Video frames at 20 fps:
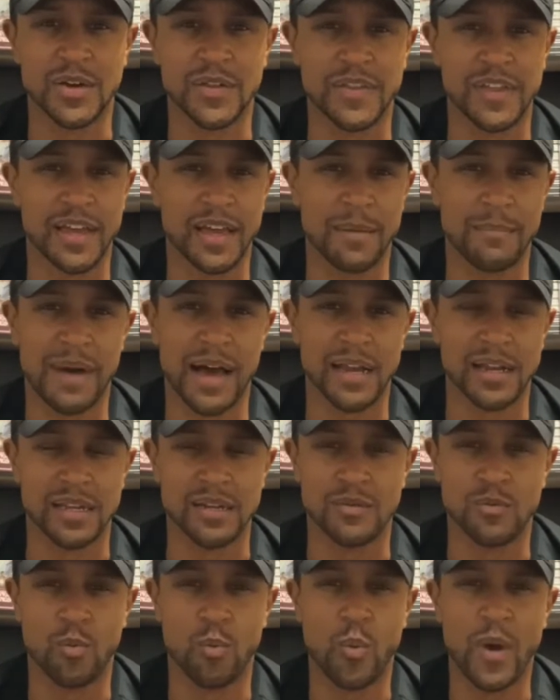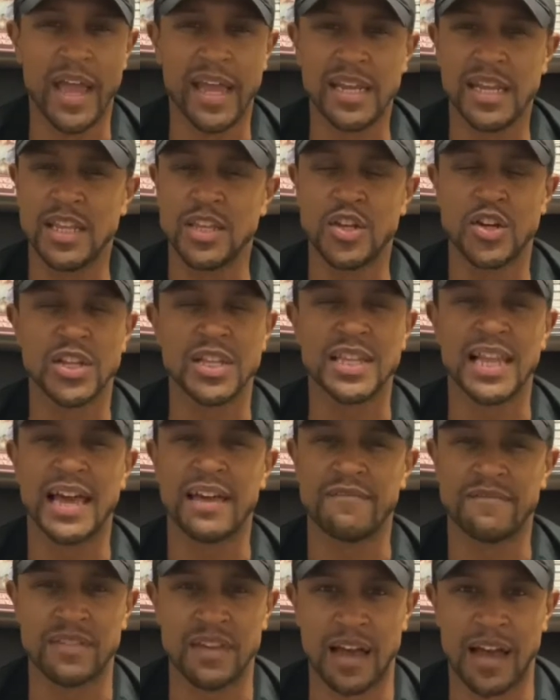Think about it. When in your
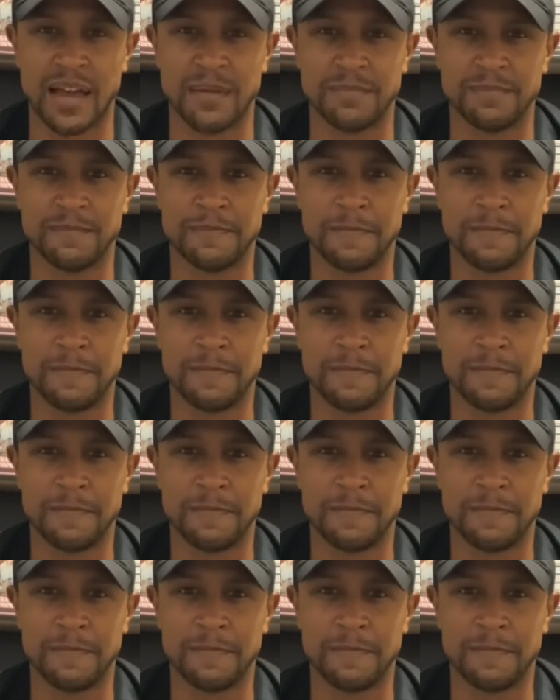lifetime